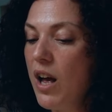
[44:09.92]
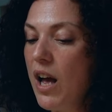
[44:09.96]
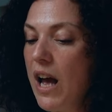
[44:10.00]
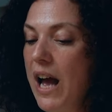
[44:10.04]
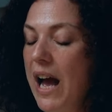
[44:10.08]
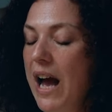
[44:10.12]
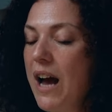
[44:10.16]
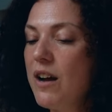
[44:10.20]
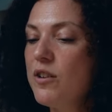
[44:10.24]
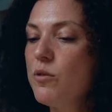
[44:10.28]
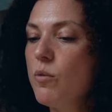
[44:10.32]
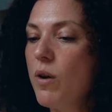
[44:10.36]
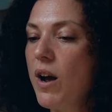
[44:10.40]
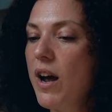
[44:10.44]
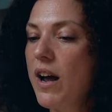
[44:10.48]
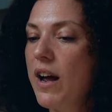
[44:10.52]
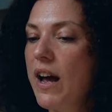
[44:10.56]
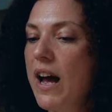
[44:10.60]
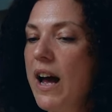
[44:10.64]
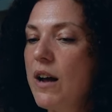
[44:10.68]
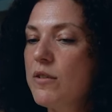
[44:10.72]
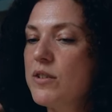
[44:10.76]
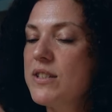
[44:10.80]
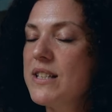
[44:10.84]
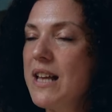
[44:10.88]
how do I,
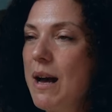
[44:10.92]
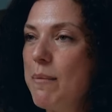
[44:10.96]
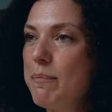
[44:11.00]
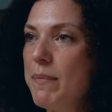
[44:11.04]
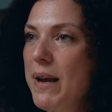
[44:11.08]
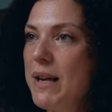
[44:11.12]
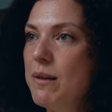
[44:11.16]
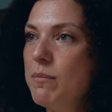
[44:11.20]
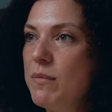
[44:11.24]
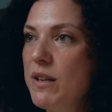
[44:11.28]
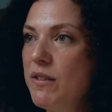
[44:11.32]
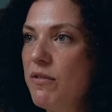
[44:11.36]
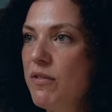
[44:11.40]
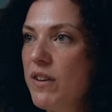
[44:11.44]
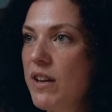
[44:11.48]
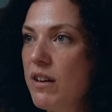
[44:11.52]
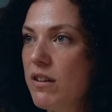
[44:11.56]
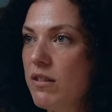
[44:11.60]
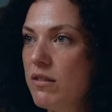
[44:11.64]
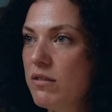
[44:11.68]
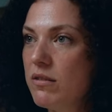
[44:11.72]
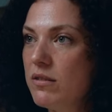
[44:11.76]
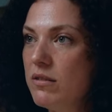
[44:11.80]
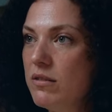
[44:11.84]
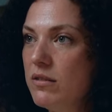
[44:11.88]
how does that make me
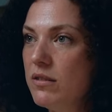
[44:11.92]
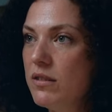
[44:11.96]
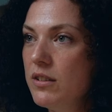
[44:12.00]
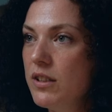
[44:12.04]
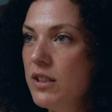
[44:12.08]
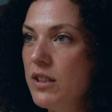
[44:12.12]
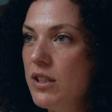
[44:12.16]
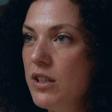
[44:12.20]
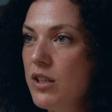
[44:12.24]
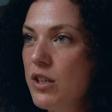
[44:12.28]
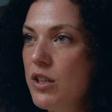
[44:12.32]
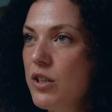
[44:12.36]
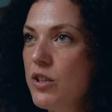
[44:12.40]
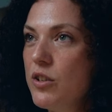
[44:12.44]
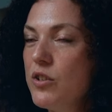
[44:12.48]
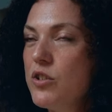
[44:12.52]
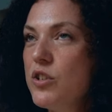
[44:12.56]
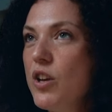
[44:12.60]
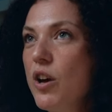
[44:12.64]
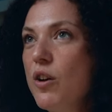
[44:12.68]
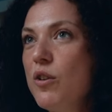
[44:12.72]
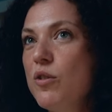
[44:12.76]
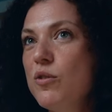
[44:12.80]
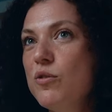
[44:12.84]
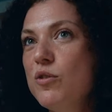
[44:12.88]
feel?
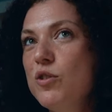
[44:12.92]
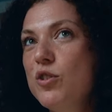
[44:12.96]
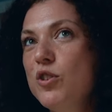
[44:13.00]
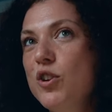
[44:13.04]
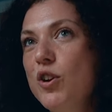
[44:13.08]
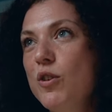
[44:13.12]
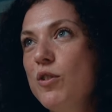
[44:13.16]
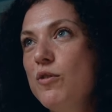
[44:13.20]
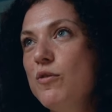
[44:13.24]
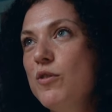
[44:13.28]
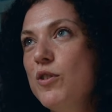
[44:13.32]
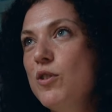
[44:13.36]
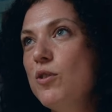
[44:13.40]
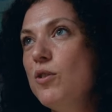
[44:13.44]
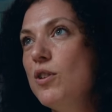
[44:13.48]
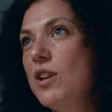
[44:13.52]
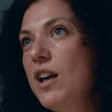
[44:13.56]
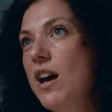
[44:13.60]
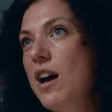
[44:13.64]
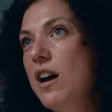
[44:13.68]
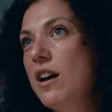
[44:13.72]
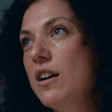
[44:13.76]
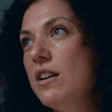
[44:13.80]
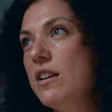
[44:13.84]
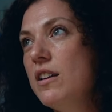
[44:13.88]
So, you know, if you're
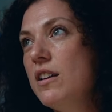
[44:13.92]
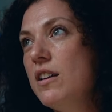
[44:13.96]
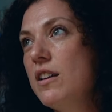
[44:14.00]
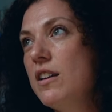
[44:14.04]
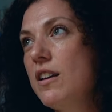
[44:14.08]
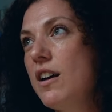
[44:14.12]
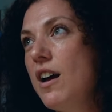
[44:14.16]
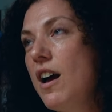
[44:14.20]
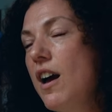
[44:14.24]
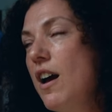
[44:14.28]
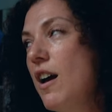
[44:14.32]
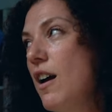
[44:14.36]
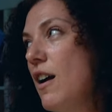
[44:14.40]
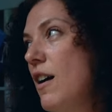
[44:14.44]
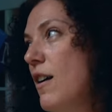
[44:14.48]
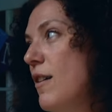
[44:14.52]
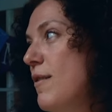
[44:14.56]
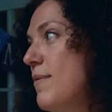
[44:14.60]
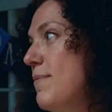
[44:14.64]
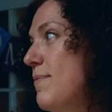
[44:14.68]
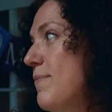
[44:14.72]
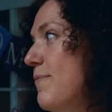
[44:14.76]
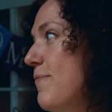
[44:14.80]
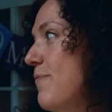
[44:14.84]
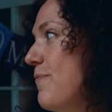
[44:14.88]
like,
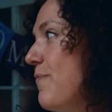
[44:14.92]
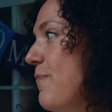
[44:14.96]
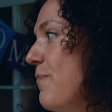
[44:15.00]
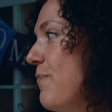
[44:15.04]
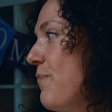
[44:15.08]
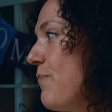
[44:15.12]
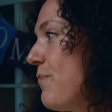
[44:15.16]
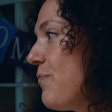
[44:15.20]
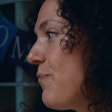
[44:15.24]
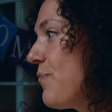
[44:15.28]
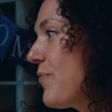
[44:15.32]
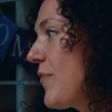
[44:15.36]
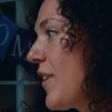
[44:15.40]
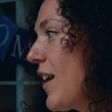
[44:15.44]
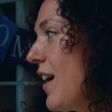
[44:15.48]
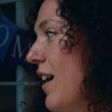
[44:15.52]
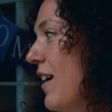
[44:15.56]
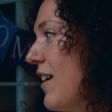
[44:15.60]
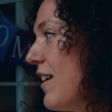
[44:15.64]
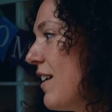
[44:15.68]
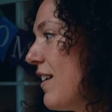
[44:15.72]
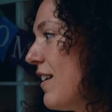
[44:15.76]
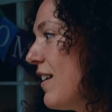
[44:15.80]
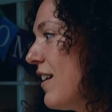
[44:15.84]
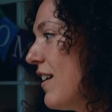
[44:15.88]
um,
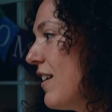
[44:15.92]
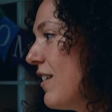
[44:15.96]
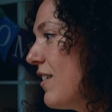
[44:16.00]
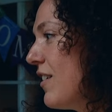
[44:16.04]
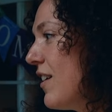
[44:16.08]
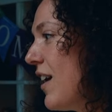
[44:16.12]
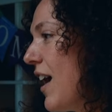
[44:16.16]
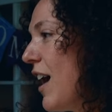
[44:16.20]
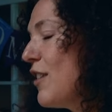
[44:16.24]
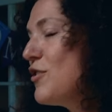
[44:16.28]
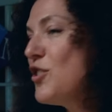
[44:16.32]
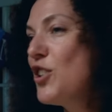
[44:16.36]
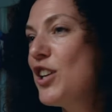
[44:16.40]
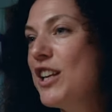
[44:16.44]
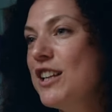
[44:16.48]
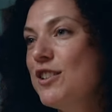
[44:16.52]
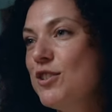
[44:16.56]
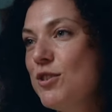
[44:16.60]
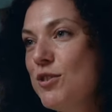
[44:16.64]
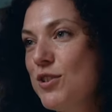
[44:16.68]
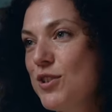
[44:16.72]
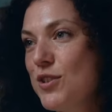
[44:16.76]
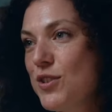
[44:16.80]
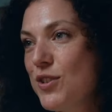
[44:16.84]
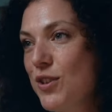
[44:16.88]
I don't know, how's your kid
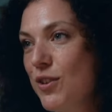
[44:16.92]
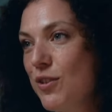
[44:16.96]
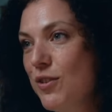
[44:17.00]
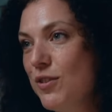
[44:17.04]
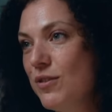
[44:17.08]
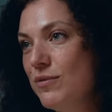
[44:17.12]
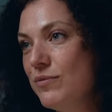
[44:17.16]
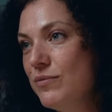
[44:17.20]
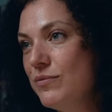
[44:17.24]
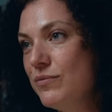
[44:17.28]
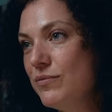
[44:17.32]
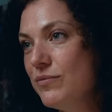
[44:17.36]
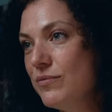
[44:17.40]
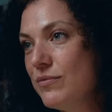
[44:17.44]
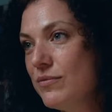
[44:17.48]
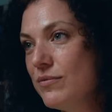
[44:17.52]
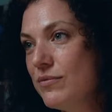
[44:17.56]
doing at school?